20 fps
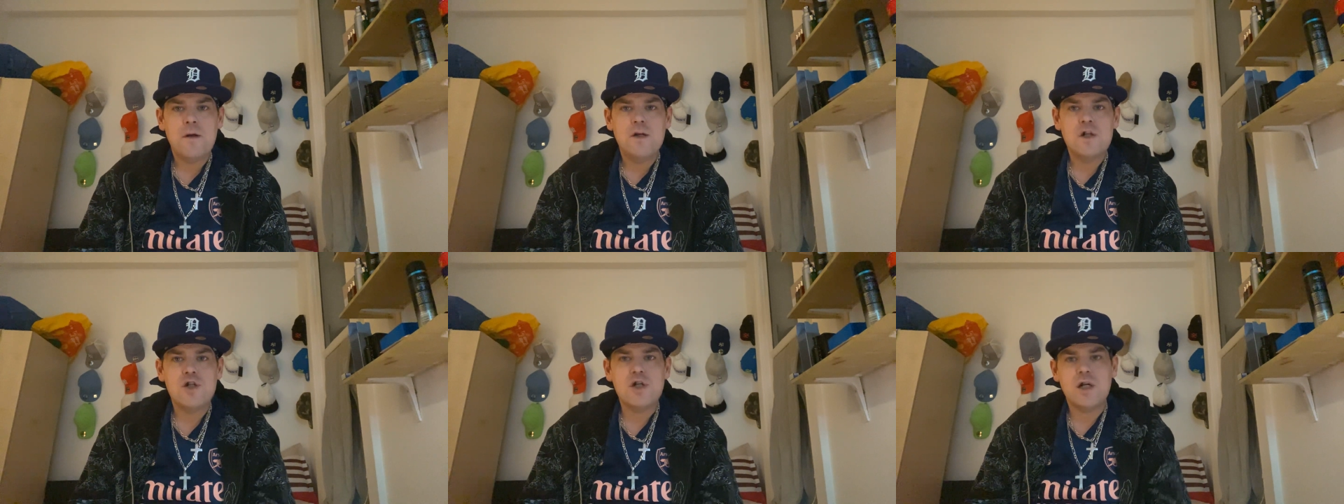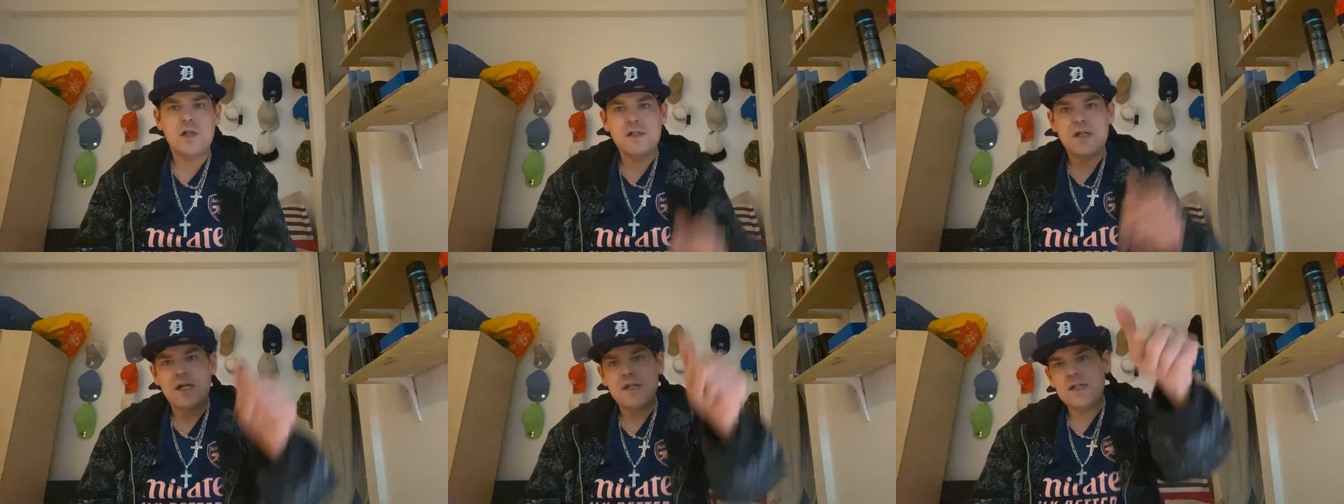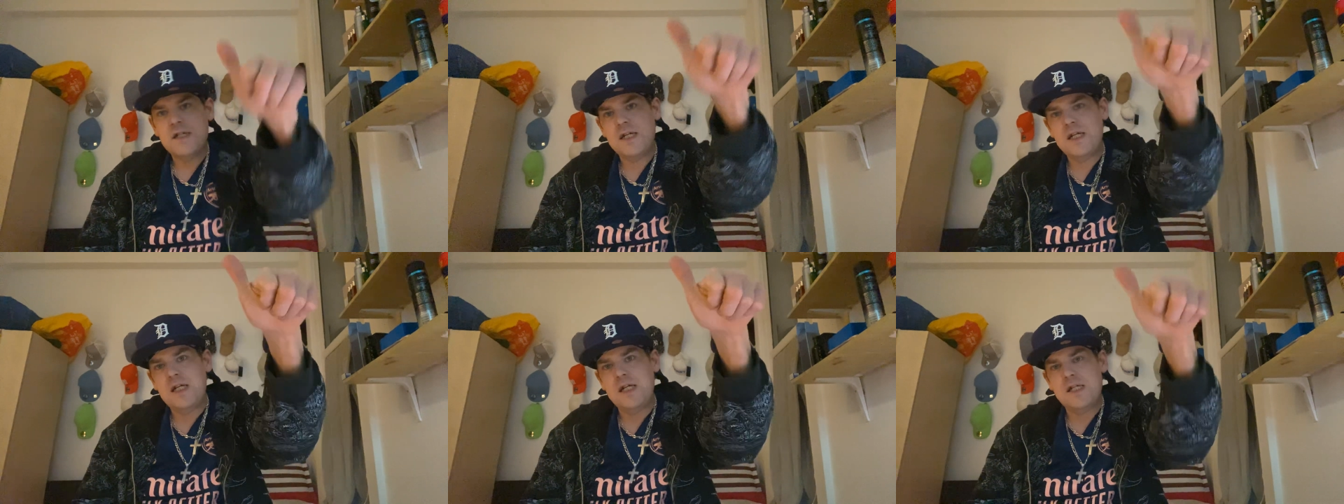Shouts out
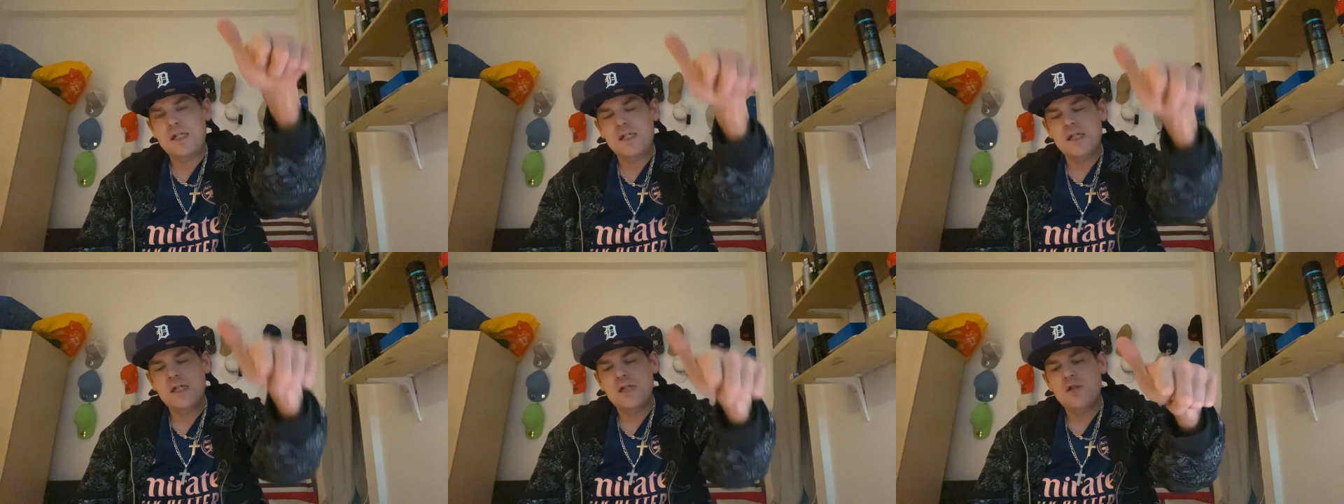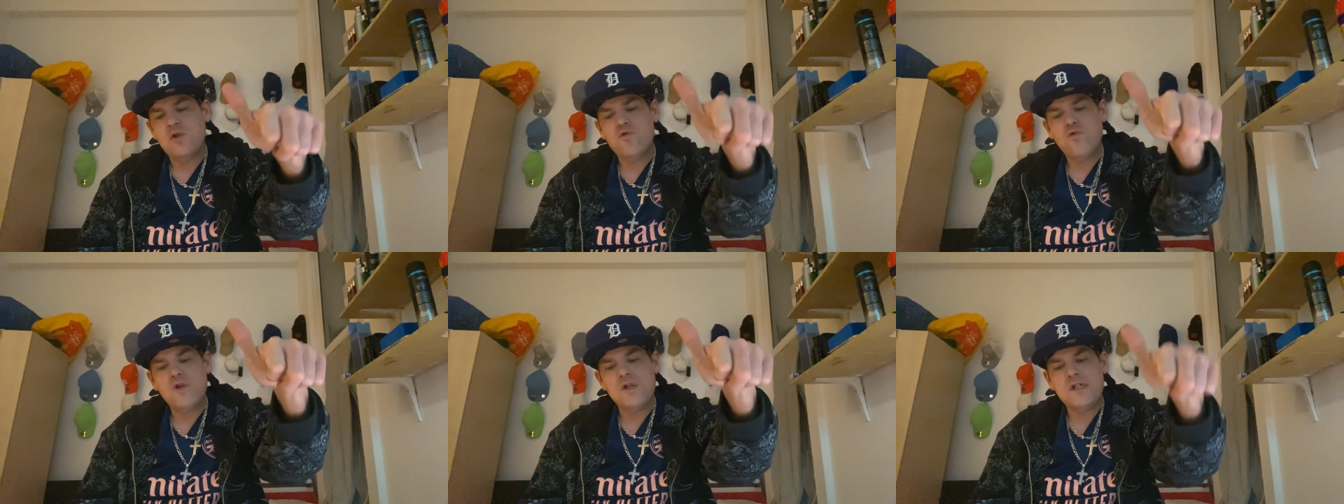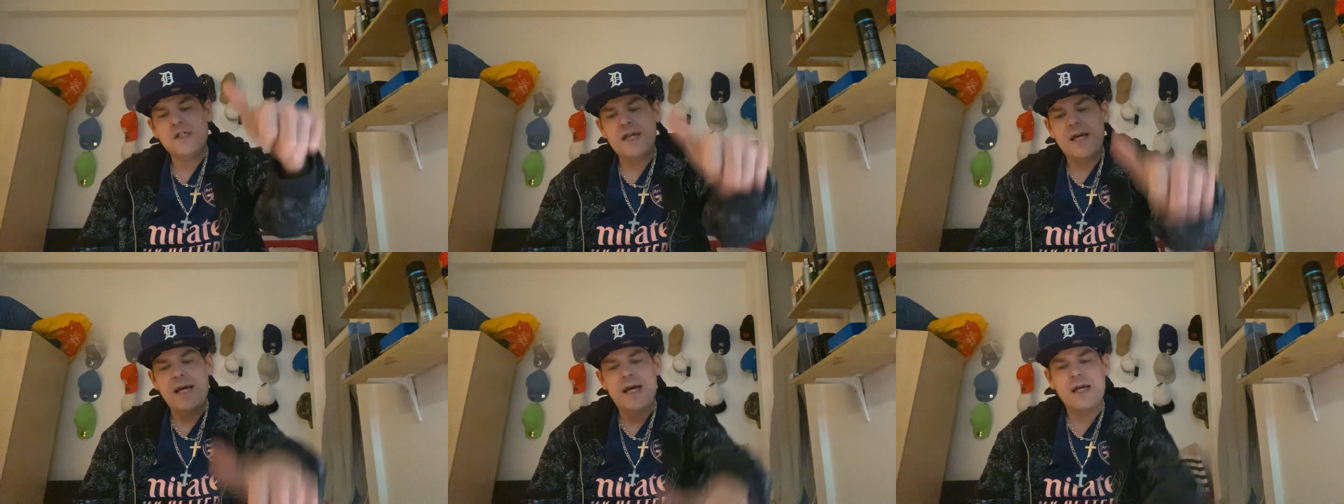to Easy,
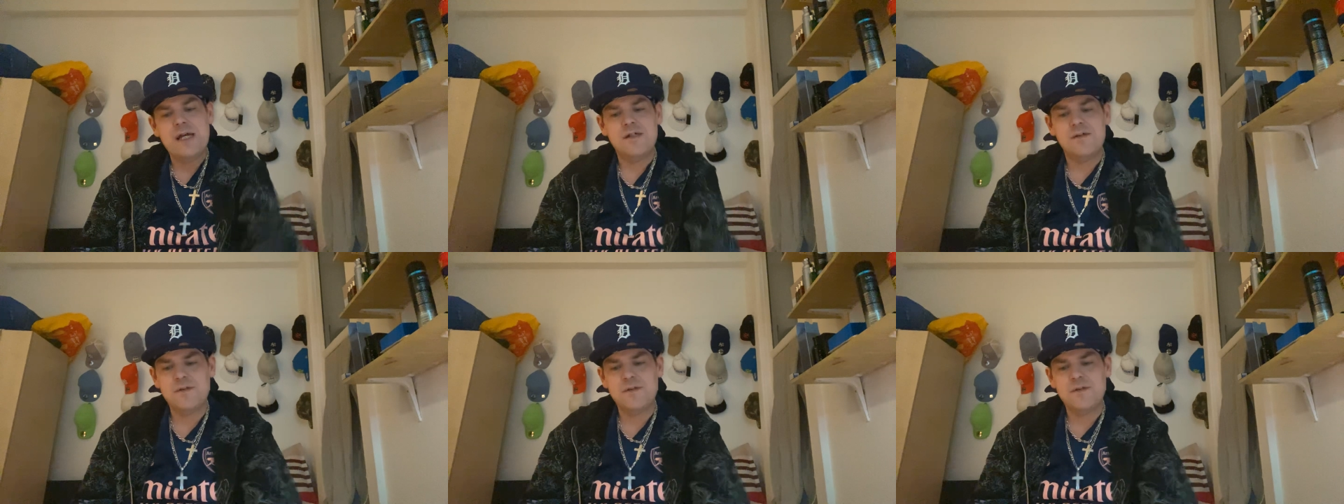Rusty.